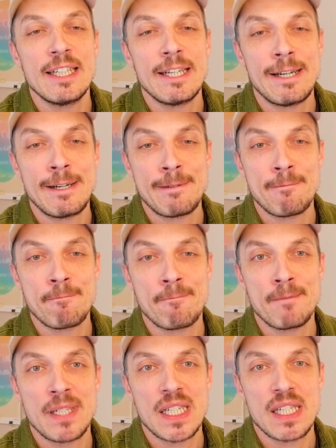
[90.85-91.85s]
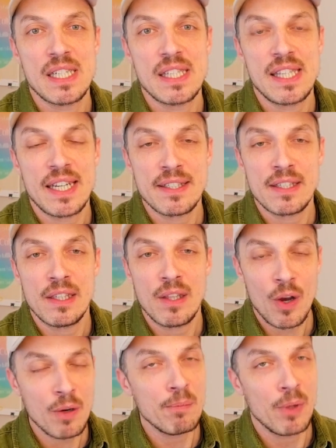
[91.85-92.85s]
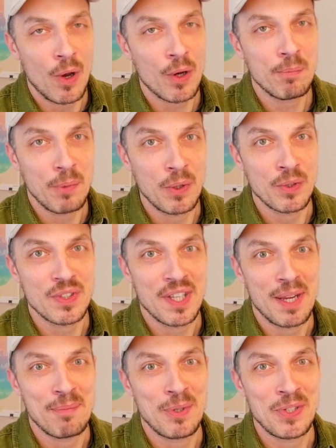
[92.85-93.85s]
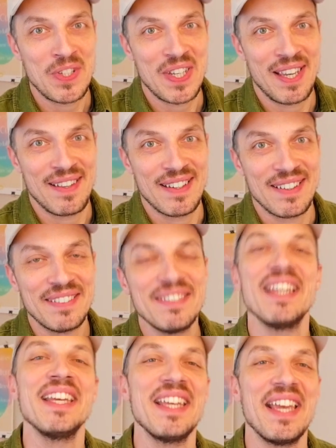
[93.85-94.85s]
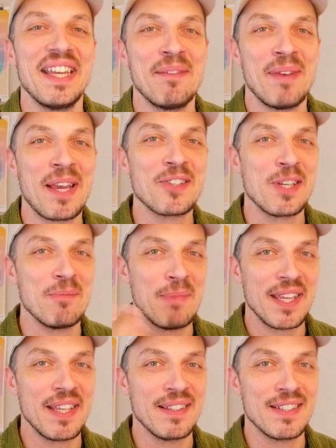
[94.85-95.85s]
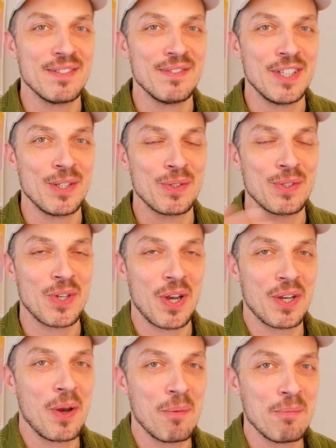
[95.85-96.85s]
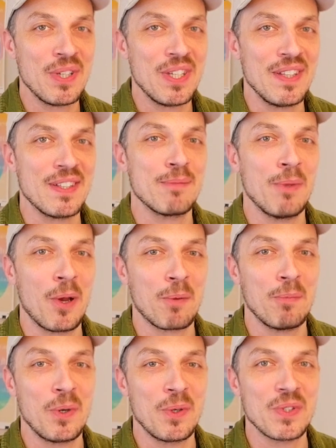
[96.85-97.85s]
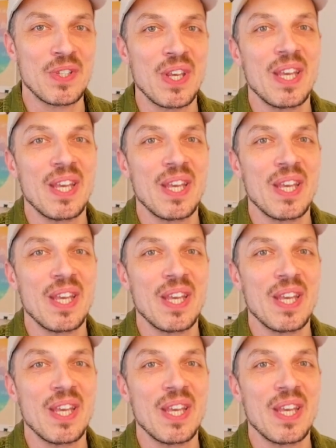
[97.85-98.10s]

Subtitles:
There's a long blog post that I put together, and I'm actually making this video to accompany this blog post.